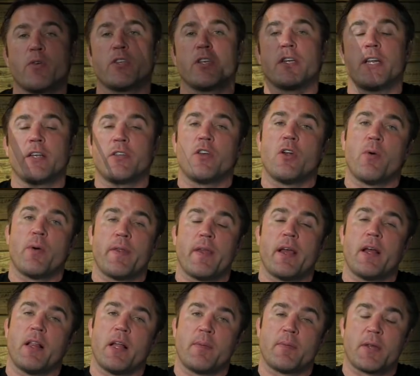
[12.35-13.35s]
and doesn't know what the
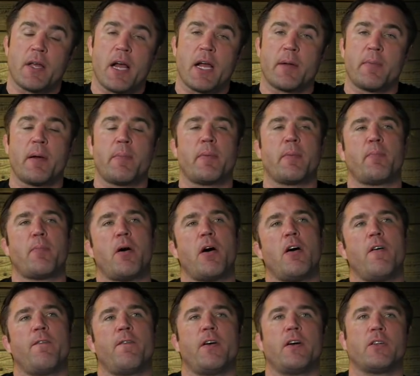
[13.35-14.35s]
hell I'm talking about. But
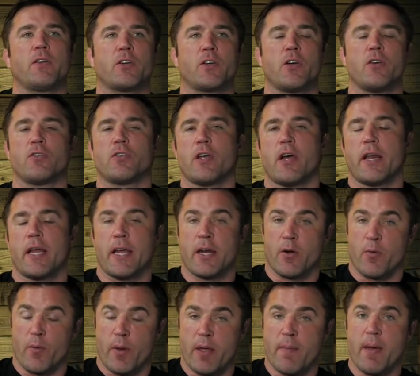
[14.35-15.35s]
Paul Felder goes out in a
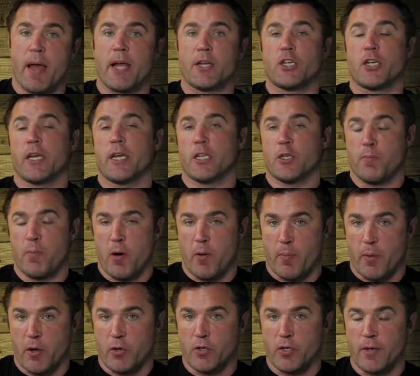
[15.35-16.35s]
rematch against
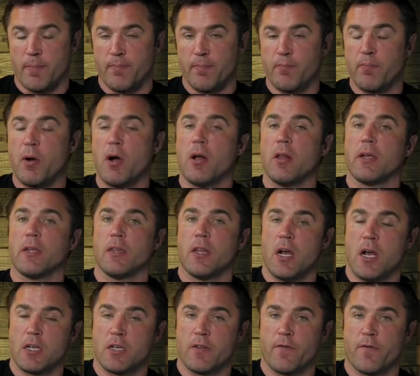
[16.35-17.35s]
Barboza. Paul had
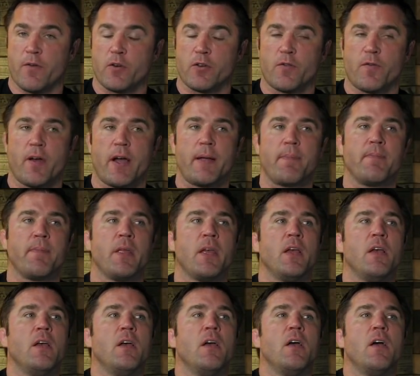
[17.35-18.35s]
lost the first fight.
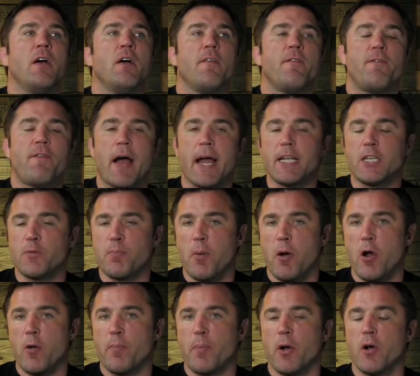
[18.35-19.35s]
Fights
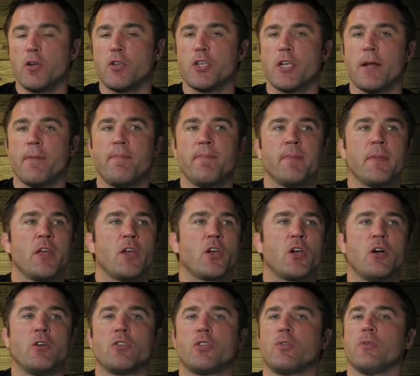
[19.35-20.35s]
Barboza.
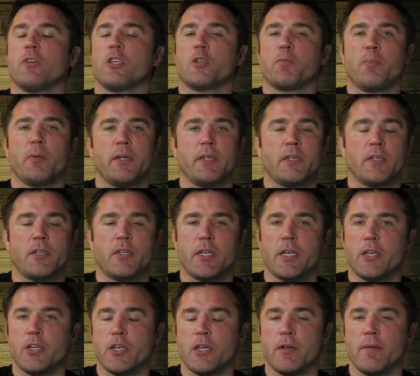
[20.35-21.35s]
Goes to a split
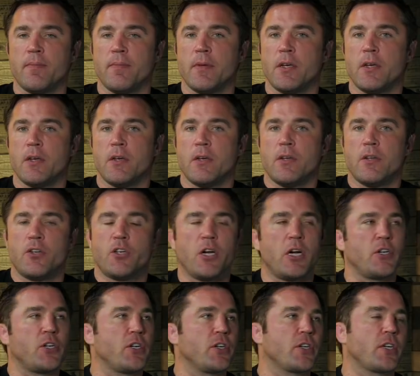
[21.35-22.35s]
decision.
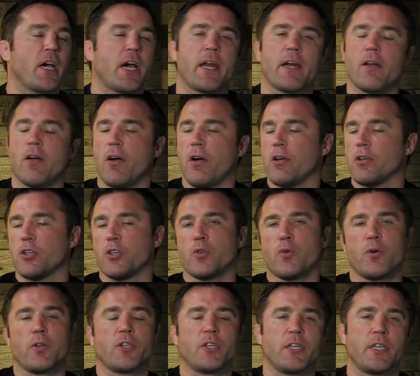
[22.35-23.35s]
Judges got it all
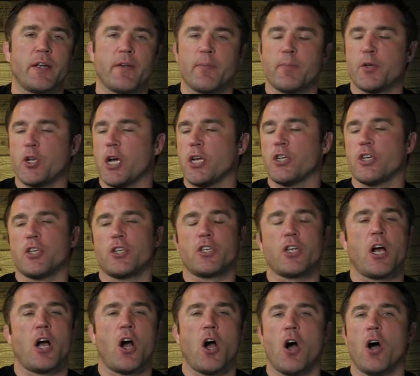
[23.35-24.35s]
sorts of different. Judges
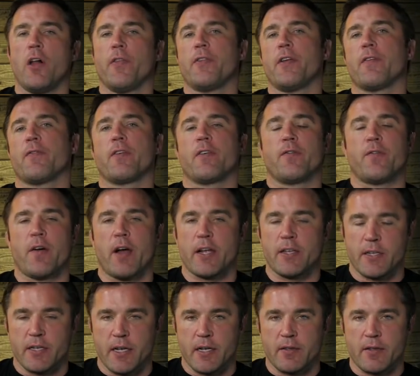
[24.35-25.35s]
saw all different
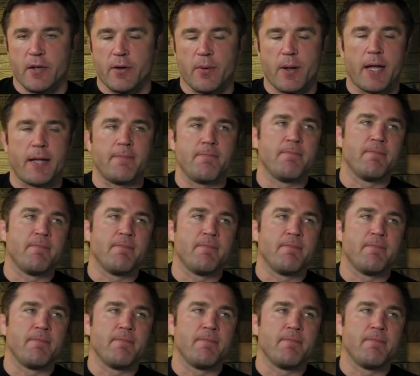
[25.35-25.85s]
fights out there, right?